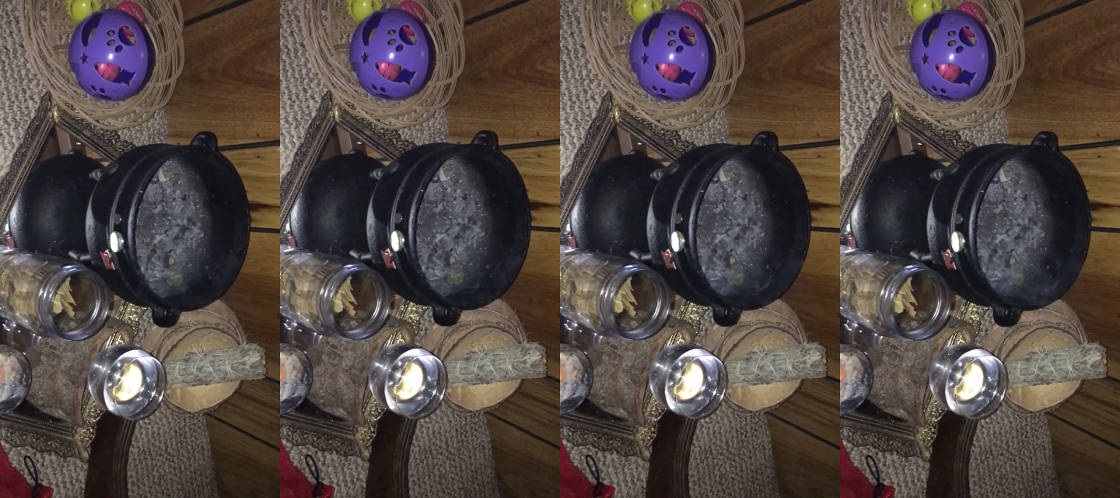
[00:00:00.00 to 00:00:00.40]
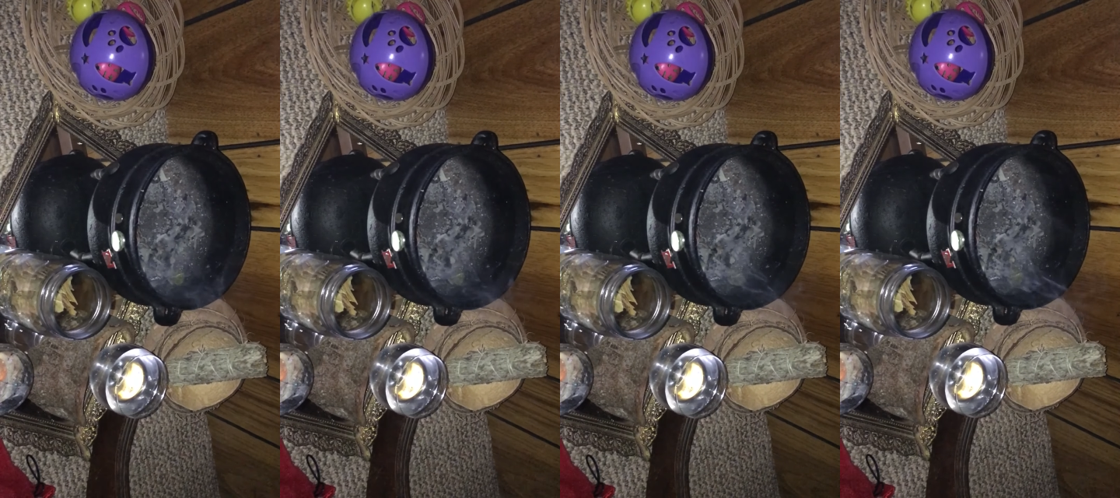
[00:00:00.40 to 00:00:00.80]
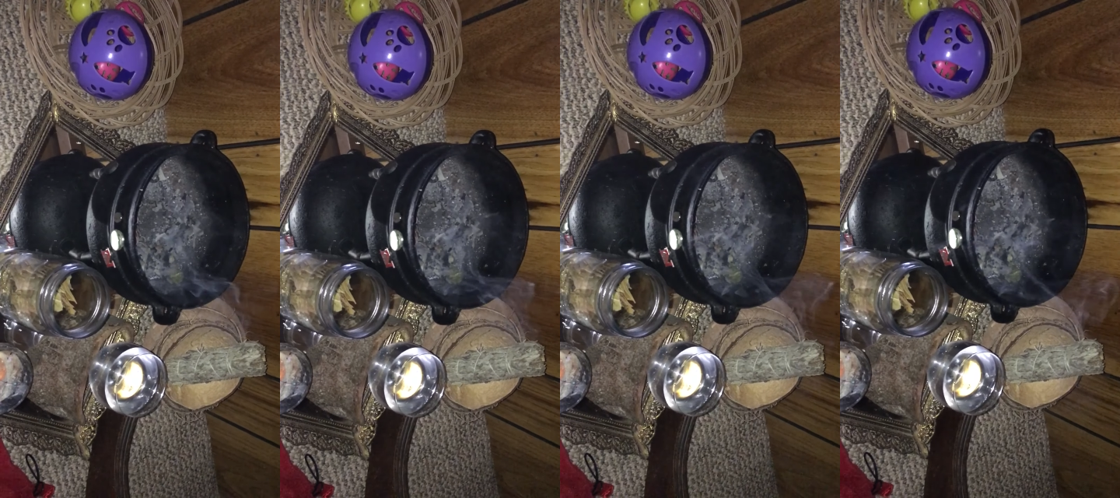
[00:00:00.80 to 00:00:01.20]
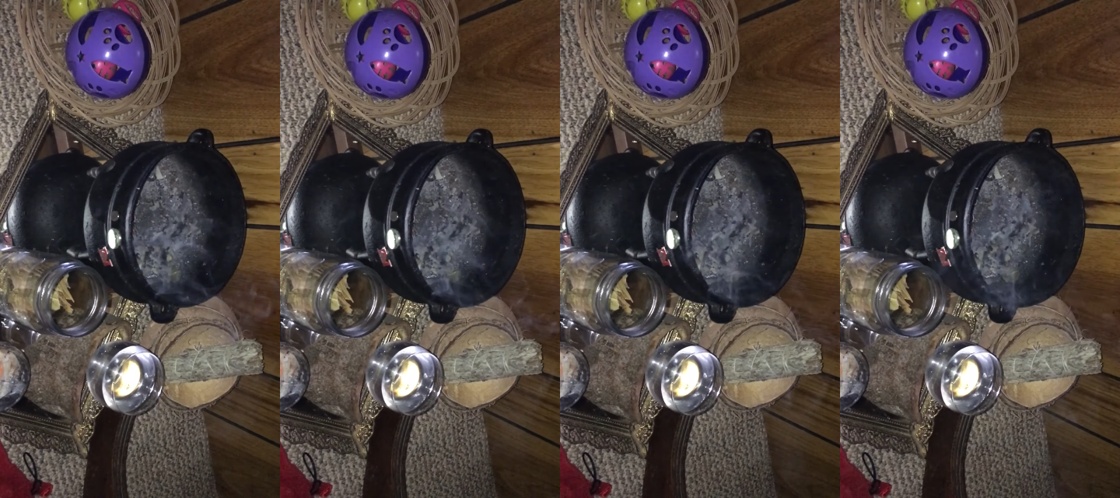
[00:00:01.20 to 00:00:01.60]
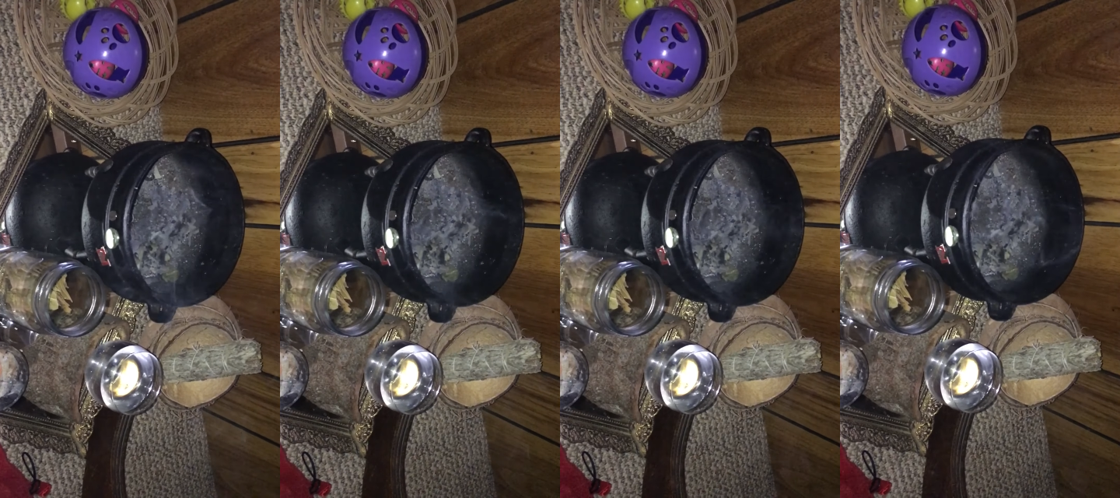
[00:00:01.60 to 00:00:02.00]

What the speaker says: No one is speaking in this clip.